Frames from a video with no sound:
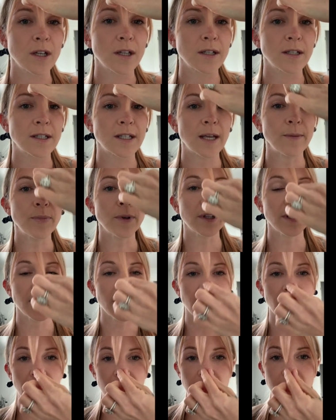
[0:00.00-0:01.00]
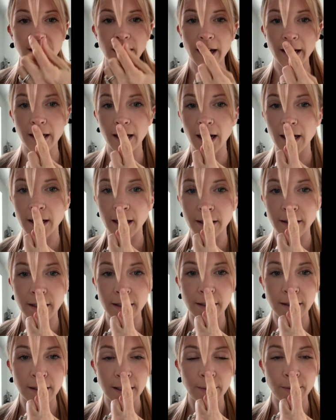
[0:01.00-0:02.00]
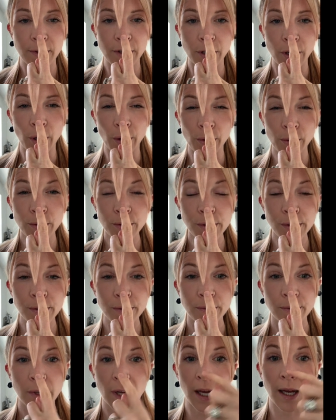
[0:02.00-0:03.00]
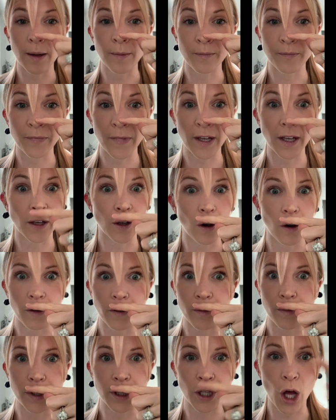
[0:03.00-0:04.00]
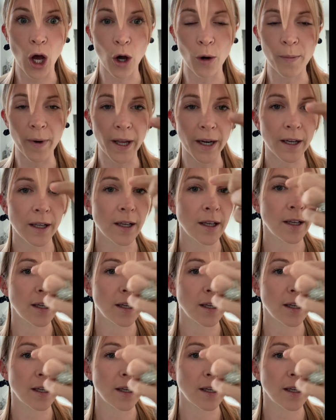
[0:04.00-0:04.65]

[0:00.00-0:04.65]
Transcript: Typically, I cut at the tip of the nose. It can go even below, but